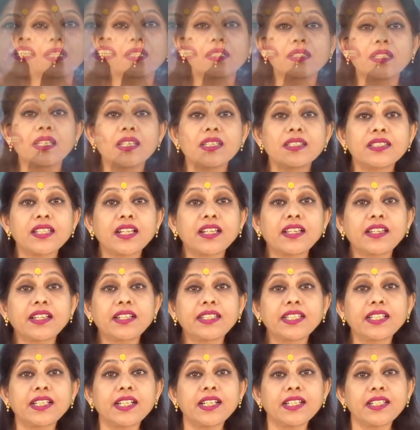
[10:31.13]
There is a
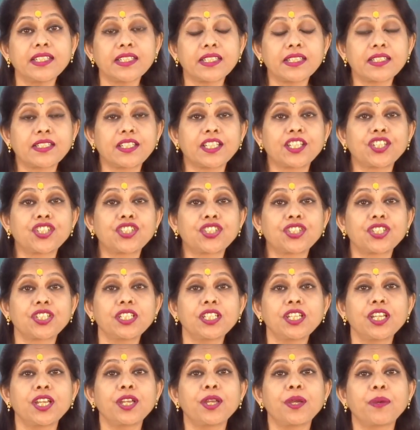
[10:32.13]
critical
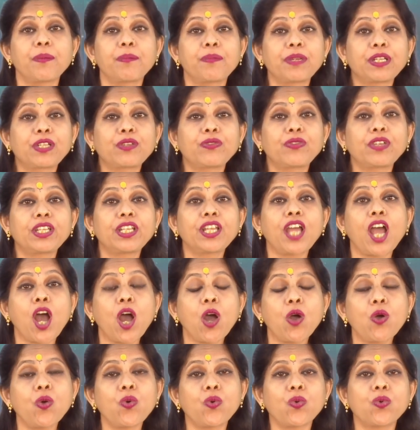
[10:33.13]
distinction between
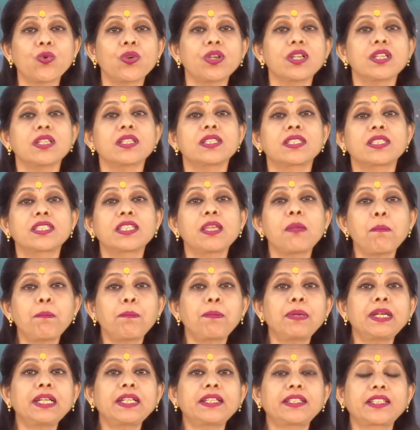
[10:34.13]
how
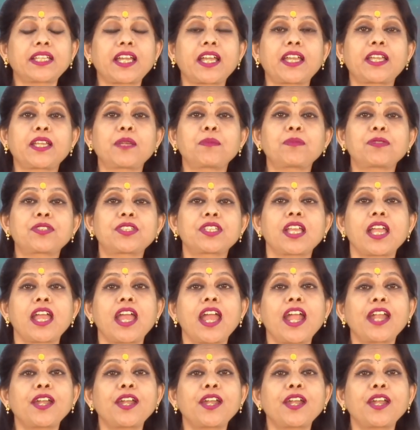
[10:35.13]
simple types